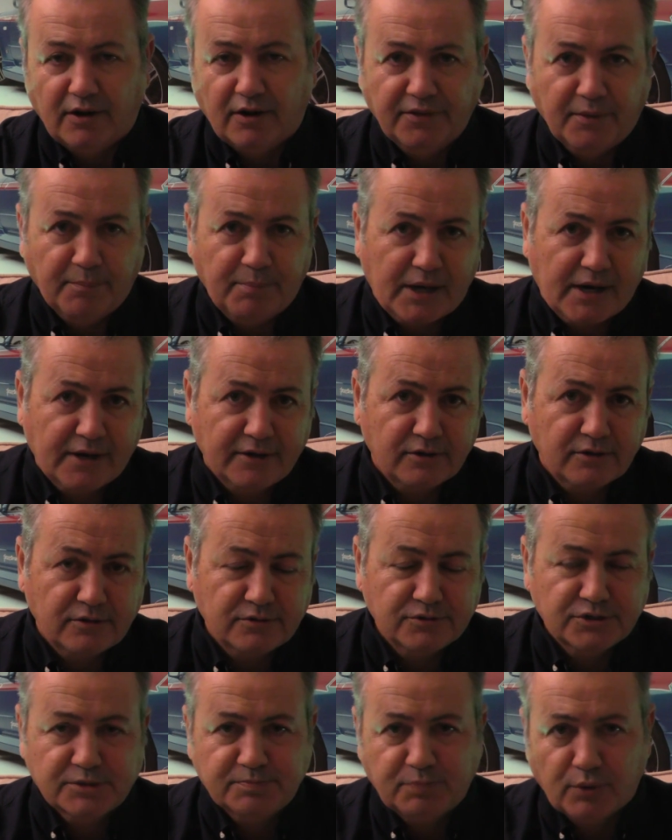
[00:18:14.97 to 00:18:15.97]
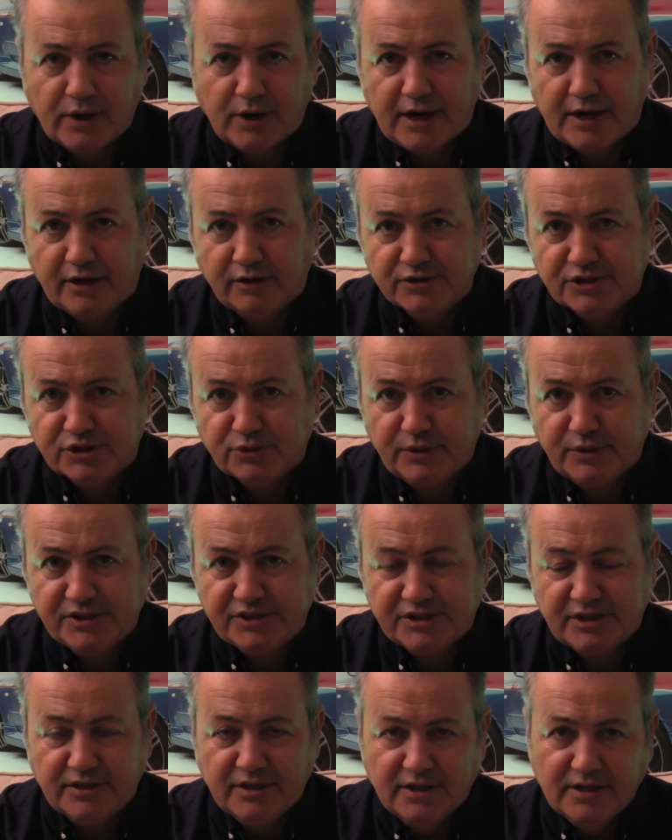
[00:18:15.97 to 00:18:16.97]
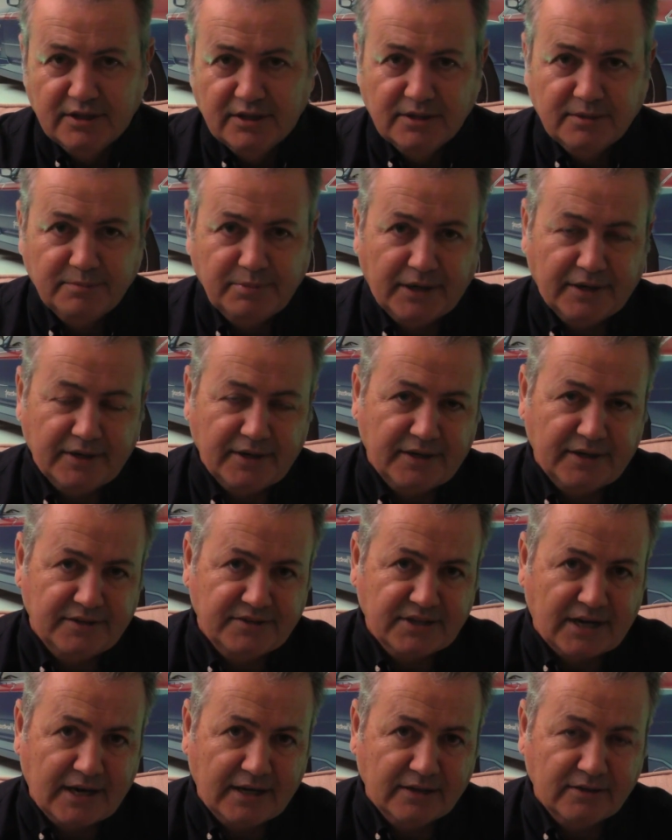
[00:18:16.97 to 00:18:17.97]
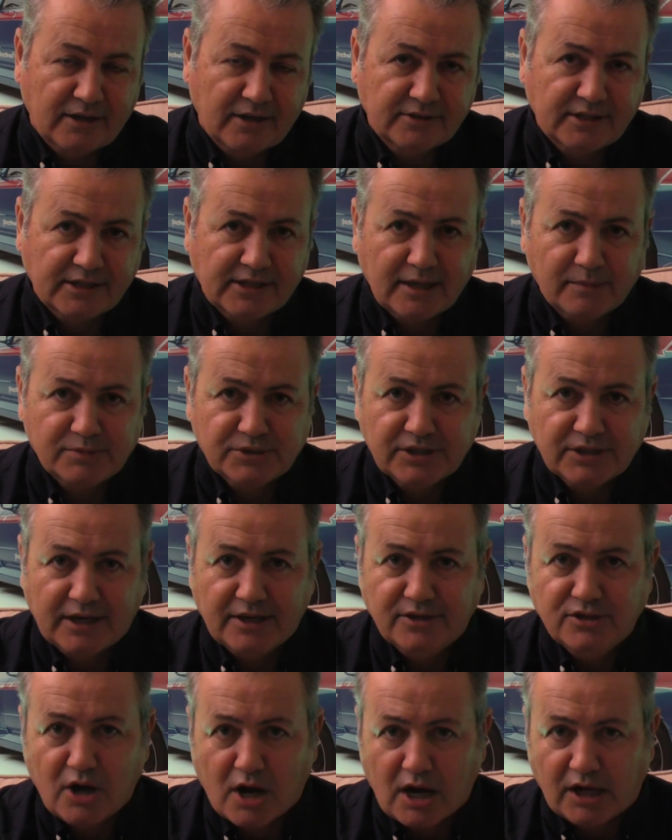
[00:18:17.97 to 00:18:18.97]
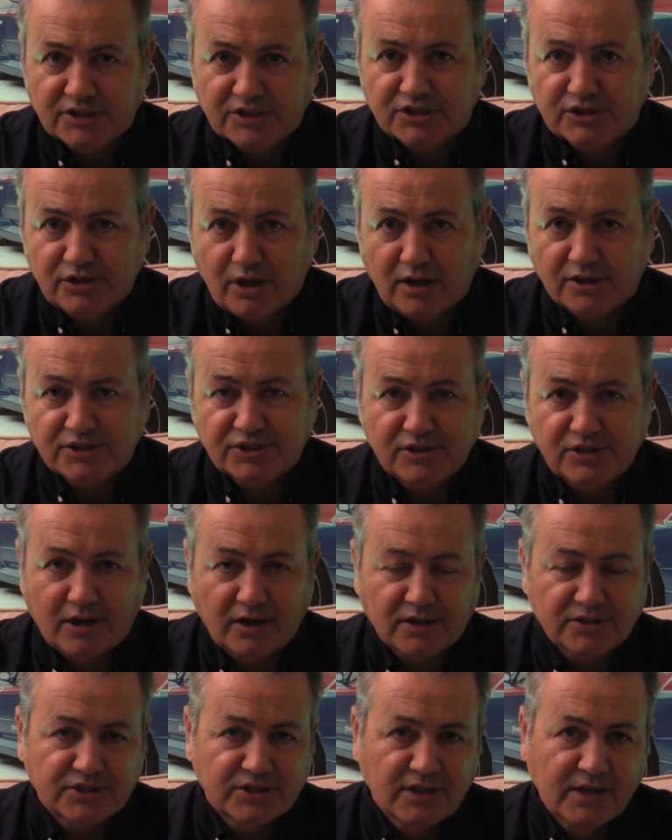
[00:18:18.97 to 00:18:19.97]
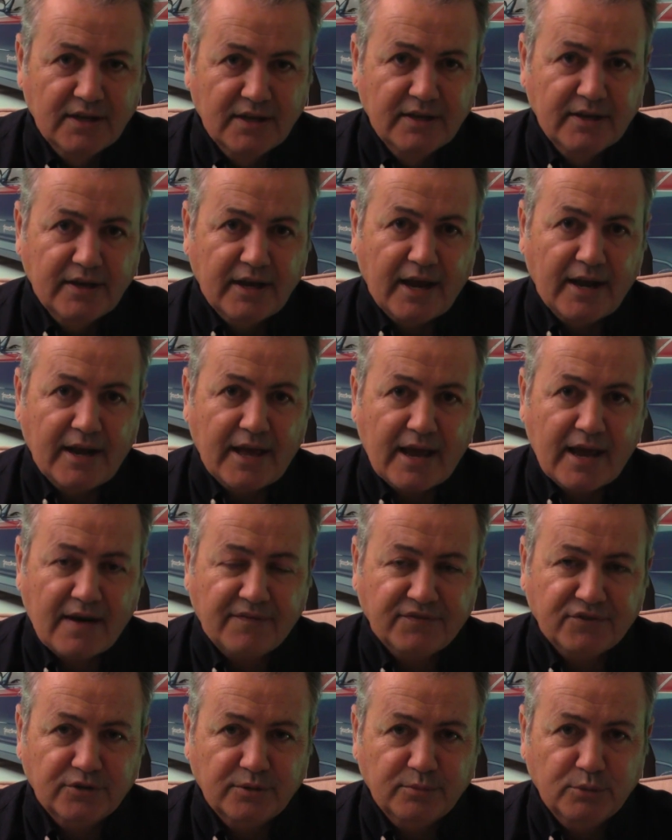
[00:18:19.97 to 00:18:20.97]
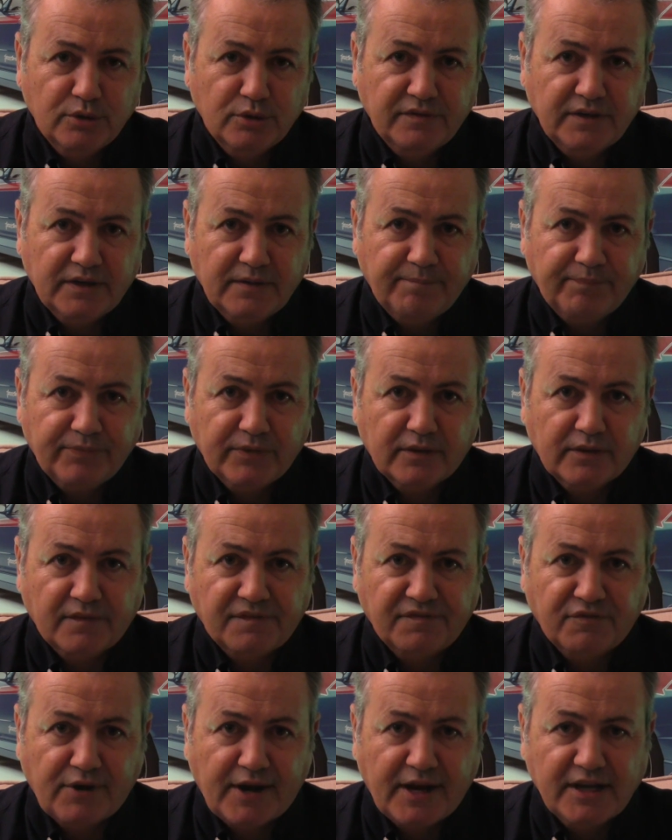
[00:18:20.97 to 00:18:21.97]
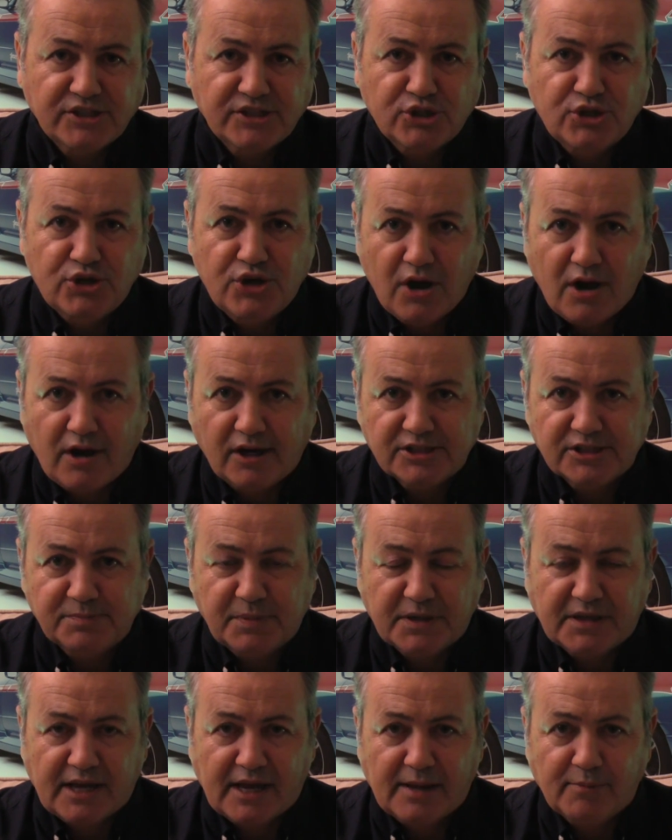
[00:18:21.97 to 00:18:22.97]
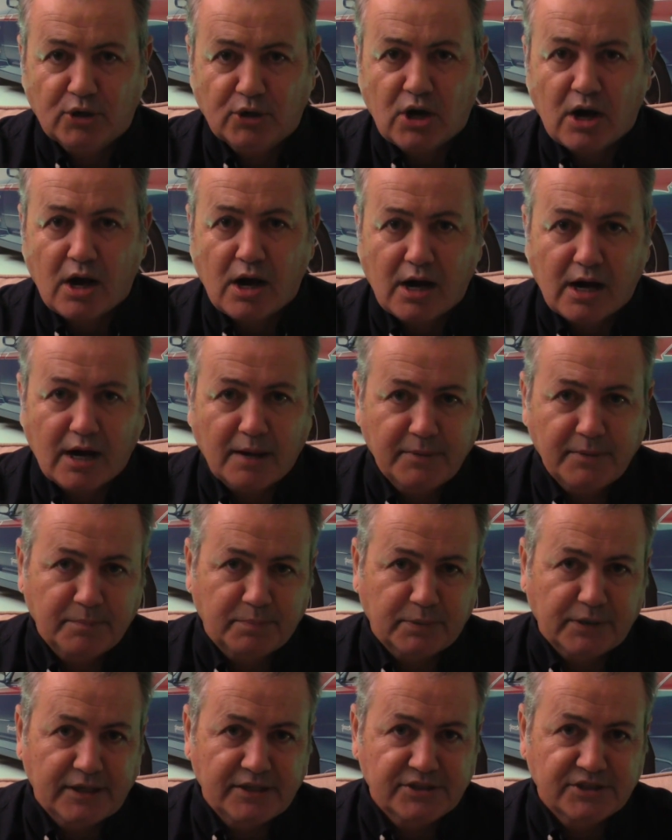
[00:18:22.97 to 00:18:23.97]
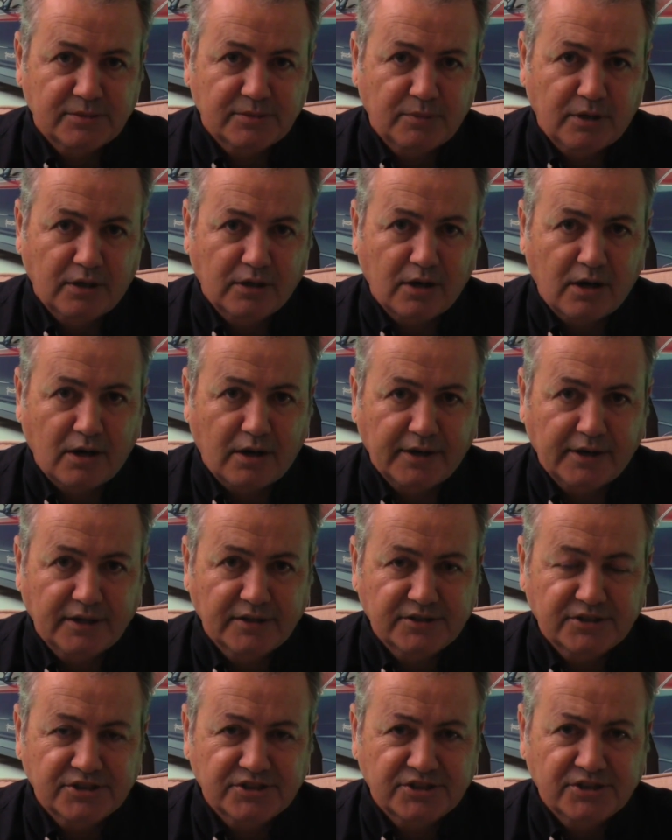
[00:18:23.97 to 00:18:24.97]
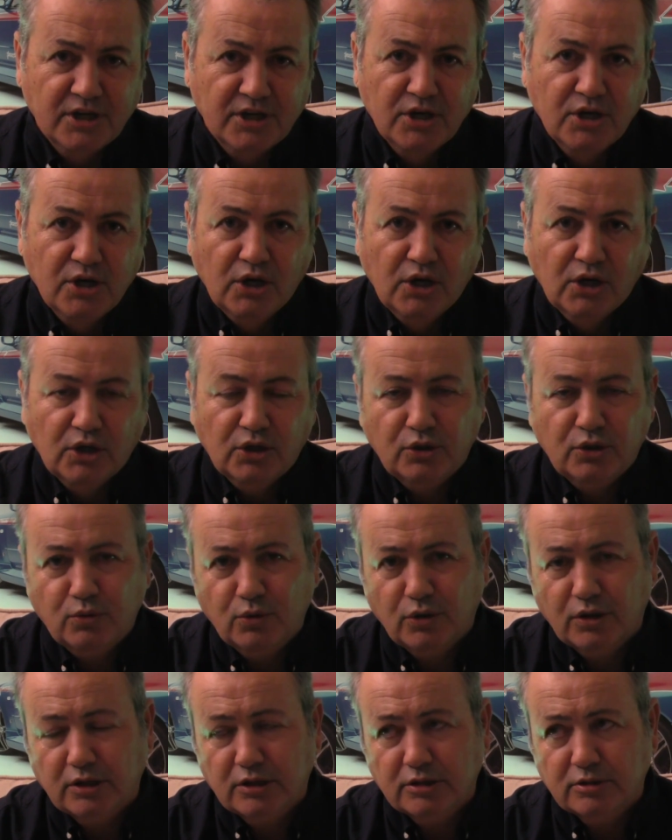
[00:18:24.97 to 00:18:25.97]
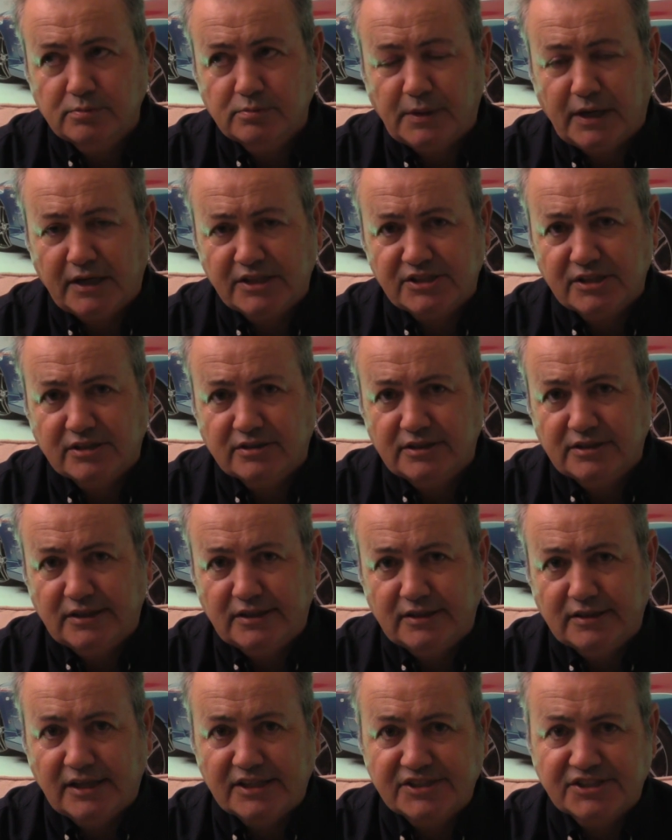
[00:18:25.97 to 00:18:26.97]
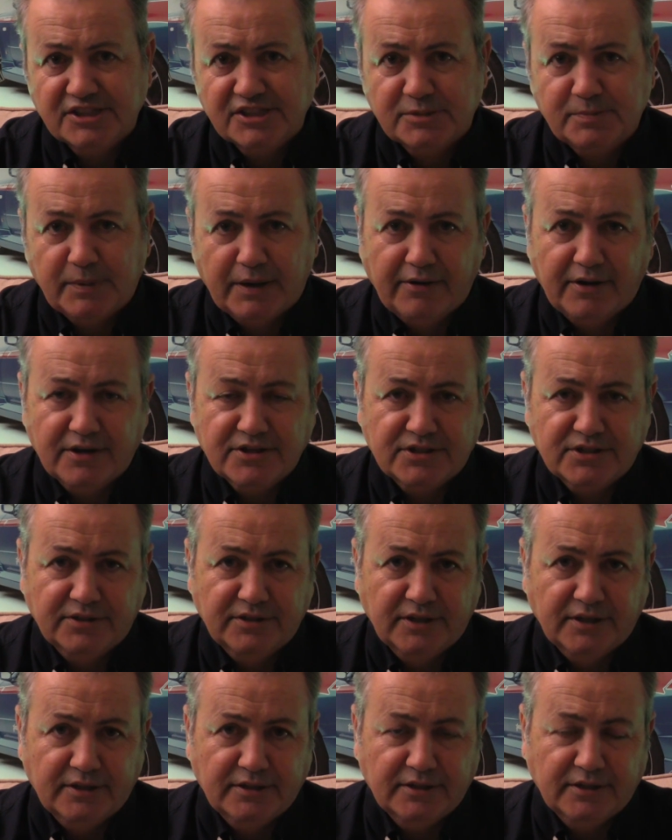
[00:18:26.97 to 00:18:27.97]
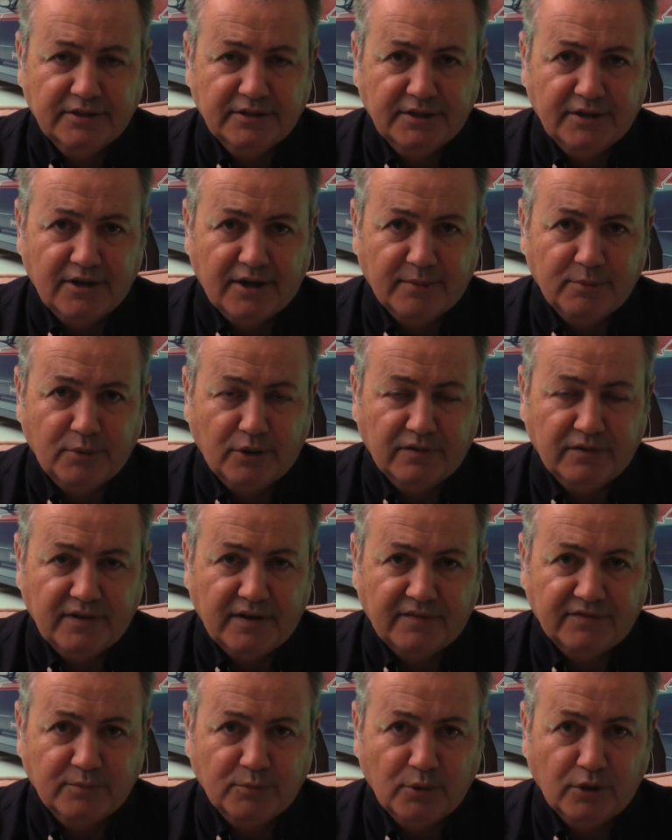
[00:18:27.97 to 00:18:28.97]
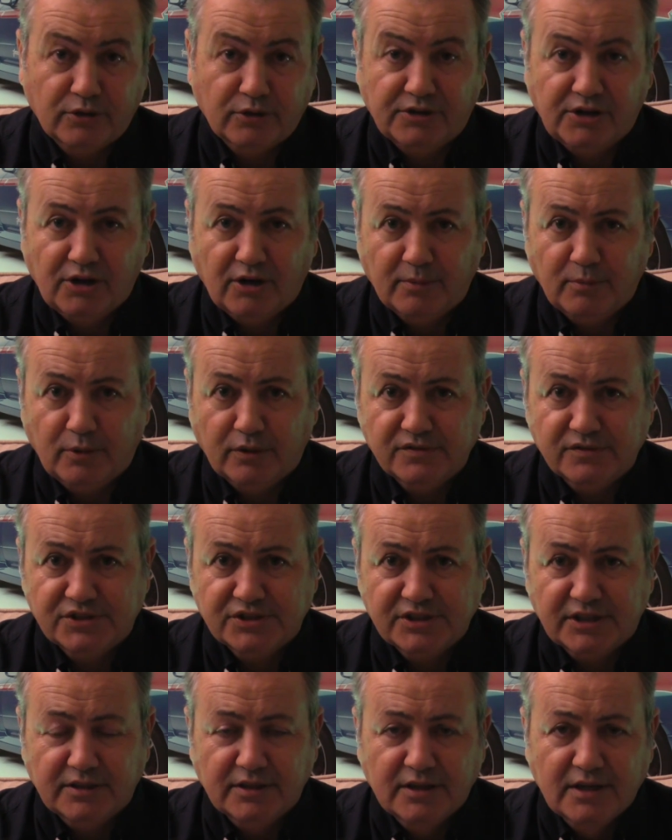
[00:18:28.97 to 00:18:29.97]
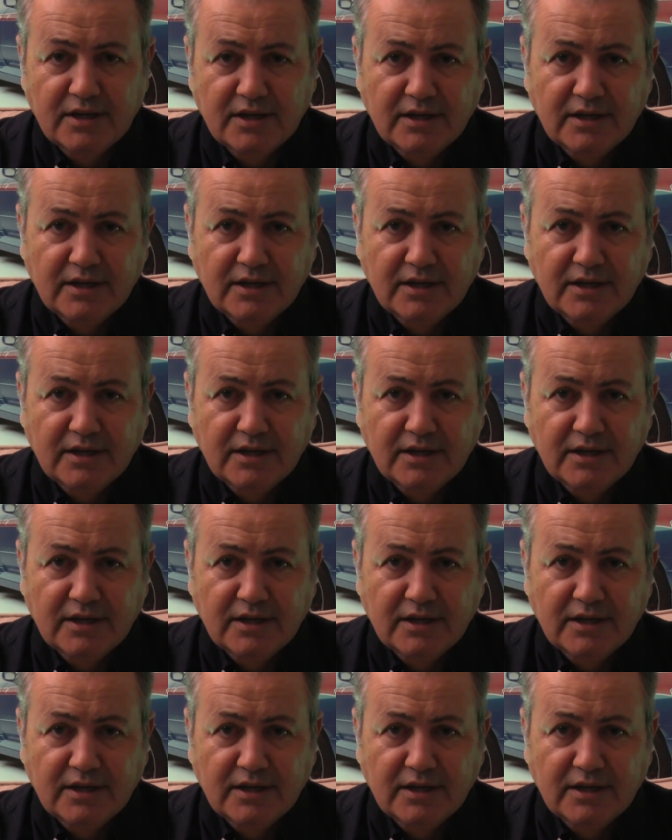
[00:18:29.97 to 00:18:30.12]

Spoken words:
on the bottle, spraying, or squeezing, but in dialogue, they kept saying NOS, NOS, NOS. And after the movie, the phrase NOS became commonplace among audiences who were basically less experienced in the automotive aftermarket, the automotive scene.